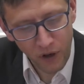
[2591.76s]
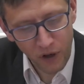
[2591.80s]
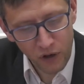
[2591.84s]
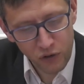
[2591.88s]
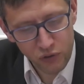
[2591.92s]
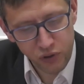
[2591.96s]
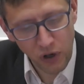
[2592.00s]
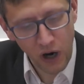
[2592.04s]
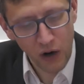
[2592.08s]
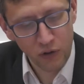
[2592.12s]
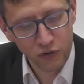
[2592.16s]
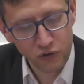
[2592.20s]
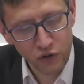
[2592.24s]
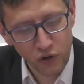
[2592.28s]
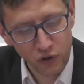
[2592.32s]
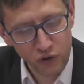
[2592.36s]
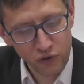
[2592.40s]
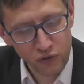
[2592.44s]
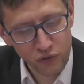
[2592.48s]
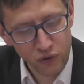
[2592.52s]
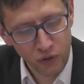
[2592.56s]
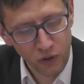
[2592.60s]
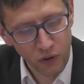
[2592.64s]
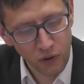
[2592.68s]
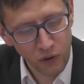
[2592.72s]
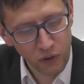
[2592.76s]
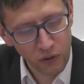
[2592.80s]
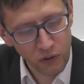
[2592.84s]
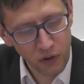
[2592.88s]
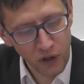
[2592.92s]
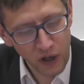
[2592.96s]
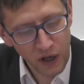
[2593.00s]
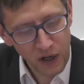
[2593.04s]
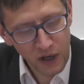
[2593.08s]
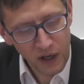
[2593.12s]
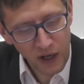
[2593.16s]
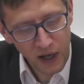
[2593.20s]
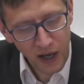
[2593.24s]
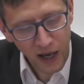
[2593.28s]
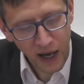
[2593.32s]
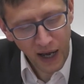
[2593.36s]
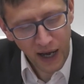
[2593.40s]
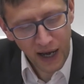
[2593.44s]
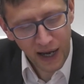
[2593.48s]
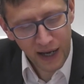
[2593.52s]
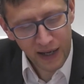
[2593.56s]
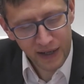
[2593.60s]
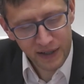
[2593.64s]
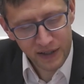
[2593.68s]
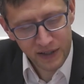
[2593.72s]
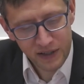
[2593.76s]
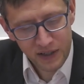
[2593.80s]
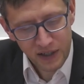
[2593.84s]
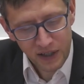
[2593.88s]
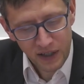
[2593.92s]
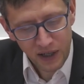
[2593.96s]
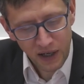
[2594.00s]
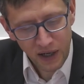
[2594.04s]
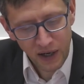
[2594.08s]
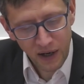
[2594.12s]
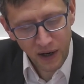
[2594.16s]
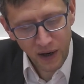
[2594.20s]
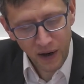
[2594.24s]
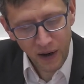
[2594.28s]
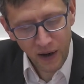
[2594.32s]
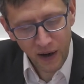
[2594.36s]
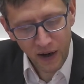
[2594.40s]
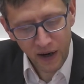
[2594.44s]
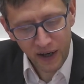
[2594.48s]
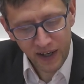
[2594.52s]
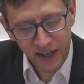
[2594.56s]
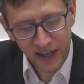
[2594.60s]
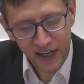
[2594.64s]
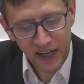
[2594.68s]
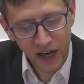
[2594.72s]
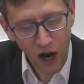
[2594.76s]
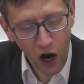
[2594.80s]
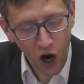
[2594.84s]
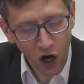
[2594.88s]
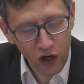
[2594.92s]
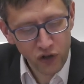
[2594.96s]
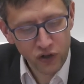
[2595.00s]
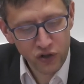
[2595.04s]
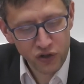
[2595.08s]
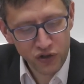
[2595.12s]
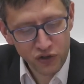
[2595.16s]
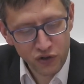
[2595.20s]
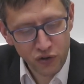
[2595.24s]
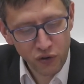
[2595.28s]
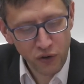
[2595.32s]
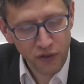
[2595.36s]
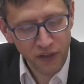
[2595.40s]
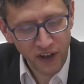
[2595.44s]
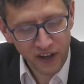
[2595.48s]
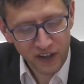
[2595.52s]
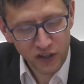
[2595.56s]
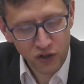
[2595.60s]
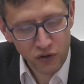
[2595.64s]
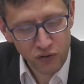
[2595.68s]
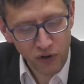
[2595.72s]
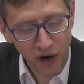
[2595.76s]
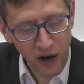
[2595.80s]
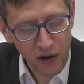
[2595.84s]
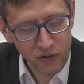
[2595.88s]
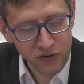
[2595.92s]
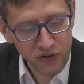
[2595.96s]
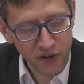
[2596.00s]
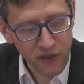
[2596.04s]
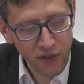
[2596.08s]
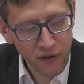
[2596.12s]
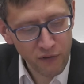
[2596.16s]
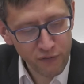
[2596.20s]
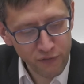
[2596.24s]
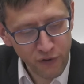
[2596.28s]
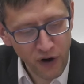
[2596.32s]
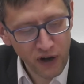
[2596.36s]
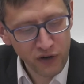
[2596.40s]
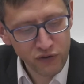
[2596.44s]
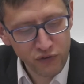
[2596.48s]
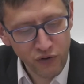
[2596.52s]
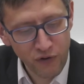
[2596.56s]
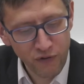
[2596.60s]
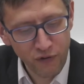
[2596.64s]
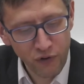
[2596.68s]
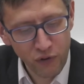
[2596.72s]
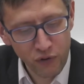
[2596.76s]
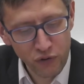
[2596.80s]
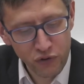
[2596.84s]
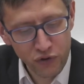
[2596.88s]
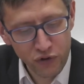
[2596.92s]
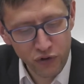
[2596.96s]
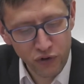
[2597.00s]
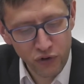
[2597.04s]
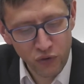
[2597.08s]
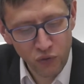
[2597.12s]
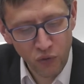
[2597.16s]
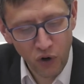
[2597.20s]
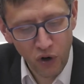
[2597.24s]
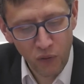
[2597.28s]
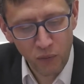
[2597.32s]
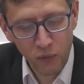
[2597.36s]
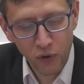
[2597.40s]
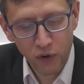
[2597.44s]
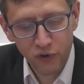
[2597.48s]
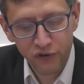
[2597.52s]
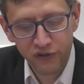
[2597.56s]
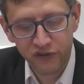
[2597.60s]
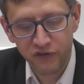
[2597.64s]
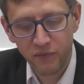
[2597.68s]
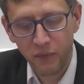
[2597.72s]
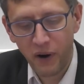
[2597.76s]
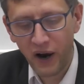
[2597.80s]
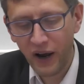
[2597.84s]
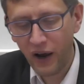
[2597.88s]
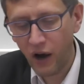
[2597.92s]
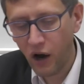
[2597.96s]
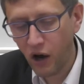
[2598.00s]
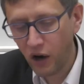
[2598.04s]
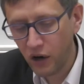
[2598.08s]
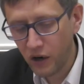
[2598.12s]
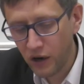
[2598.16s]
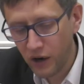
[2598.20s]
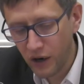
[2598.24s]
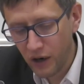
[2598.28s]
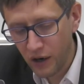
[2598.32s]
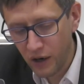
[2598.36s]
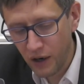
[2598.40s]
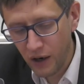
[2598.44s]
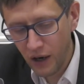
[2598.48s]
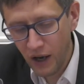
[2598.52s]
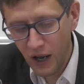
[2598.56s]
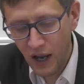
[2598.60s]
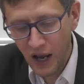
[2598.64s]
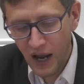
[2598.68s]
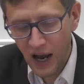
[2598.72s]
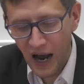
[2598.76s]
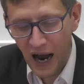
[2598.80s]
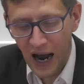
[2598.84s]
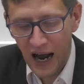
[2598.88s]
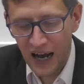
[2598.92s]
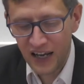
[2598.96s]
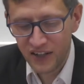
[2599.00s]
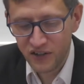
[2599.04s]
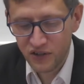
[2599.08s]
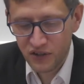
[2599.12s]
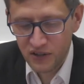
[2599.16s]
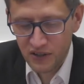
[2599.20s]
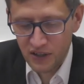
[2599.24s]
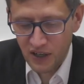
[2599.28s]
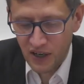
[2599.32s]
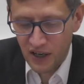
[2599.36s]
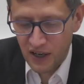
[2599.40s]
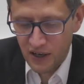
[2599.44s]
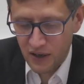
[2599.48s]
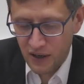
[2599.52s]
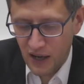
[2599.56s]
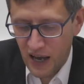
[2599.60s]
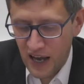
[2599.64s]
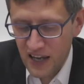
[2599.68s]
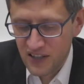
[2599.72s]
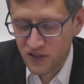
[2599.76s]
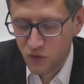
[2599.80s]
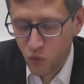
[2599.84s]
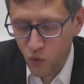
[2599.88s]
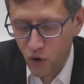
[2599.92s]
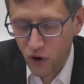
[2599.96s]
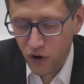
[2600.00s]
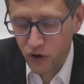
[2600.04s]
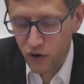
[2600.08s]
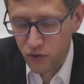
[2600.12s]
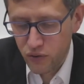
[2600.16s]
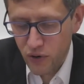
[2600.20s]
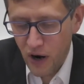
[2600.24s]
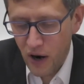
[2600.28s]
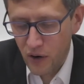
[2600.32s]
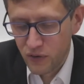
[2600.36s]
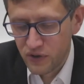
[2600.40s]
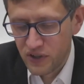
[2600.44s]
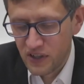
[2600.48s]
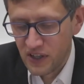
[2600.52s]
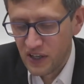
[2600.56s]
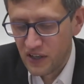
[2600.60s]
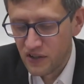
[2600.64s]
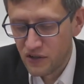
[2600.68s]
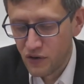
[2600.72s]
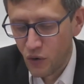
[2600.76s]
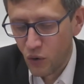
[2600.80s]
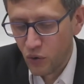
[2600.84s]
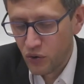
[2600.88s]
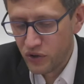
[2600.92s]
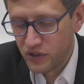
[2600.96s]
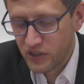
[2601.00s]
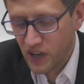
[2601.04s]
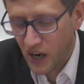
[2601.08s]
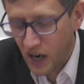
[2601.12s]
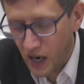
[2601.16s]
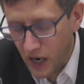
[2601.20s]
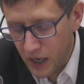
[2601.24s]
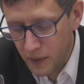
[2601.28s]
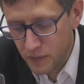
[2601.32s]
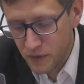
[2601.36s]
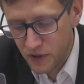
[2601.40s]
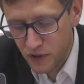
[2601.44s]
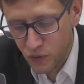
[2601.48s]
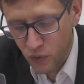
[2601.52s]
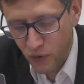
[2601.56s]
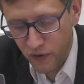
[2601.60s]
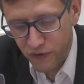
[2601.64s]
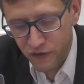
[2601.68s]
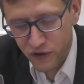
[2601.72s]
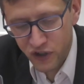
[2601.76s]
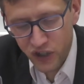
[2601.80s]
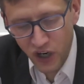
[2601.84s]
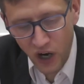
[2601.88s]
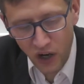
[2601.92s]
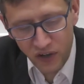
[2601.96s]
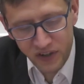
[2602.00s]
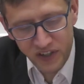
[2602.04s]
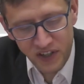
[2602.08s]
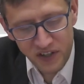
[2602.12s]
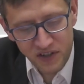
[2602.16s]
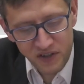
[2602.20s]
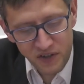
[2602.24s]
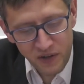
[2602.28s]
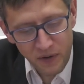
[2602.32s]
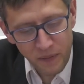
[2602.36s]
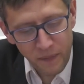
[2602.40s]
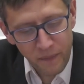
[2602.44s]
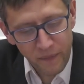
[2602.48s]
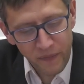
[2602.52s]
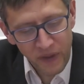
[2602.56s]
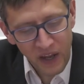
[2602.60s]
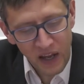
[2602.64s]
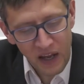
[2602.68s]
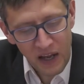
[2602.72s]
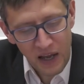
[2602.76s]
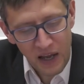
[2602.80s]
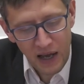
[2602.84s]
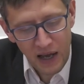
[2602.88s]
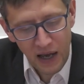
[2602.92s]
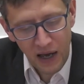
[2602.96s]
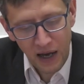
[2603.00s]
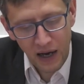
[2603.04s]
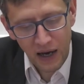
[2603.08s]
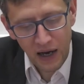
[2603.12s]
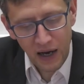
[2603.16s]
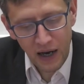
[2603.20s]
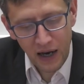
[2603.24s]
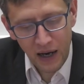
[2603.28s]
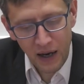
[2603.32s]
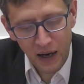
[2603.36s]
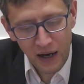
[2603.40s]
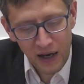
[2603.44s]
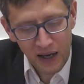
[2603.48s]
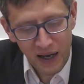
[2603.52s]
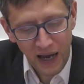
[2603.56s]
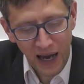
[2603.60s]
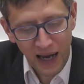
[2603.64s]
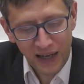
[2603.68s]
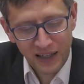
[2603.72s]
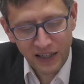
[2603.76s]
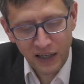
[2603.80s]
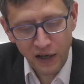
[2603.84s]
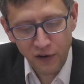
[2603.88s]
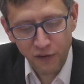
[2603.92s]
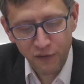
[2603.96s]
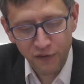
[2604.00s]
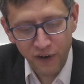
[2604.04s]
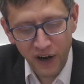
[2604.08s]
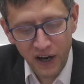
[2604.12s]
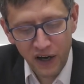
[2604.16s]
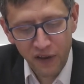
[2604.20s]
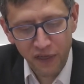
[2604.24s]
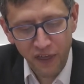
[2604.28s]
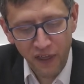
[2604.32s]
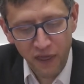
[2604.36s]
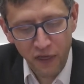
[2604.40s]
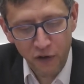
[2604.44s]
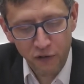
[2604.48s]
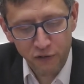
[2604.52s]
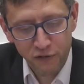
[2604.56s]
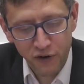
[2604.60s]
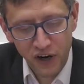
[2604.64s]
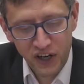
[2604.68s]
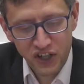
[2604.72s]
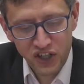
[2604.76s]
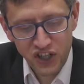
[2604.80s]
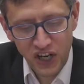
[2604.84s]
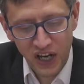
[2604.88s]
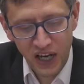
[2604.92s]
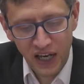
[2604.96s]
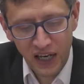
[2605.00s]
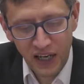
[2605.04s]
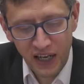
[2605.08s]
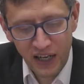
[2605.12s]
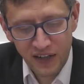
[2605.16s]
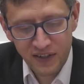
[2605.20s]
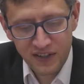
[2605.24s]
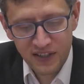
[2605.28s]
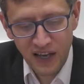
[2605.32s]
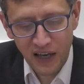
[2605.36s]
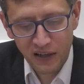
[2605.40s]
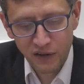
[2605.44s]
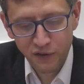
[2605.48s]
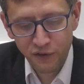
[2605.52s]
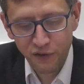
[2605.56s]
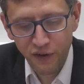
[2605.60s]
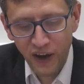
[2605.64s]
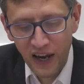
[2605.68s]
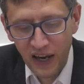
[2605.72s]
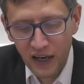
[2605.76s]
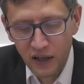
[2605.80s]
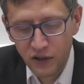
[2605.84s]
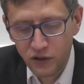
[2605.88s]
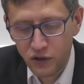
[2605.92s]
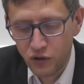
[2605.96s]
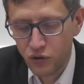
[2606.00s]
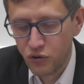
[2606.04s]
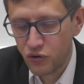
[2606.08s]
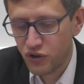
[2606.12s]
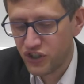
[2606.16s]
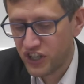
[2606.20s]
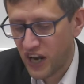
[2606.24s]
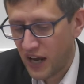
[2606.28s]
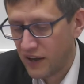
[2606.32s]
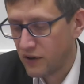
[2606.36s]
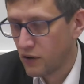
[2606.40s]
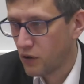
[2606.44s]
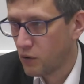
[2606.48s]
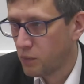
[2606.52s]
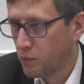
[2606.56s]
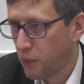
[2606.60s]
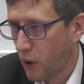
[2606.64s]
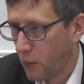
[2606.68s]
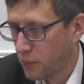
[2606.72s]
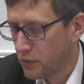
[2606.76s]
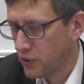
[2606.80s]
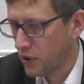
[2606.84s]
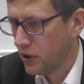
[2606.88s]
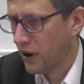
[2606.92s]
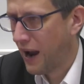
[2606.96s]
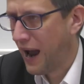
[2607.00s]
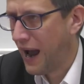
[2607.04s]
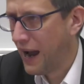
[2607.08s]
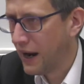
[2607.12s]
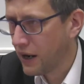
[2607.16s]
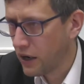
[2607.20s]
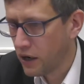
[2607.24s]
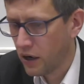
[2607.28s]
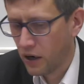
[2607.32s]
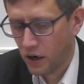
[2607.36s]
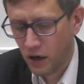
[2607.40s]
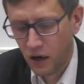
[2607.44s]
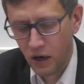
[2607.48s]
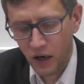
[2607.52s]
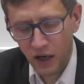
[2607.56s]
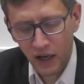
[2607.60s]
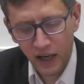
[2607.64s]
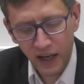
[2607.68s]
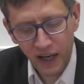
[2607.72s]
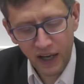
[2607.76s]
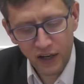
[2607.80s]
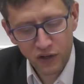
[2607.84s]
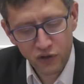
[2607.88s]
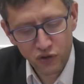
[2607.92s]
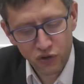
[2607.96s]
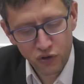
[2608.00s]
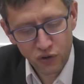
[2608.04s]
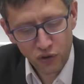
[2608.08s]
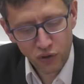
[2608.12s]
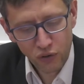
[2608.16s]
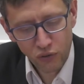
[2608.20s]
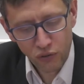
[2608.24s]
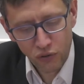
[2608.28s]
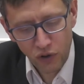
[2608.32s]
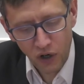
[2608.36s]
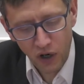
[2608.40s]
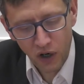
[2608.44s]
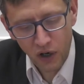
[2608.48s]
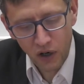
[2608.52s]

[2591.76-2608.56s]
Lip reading: crowd control, and he understood that crowds in the French Revolution were moved by hunger, as were crowds in his own times with Chartism. And he felt that the French elites had failed to channel popular anger into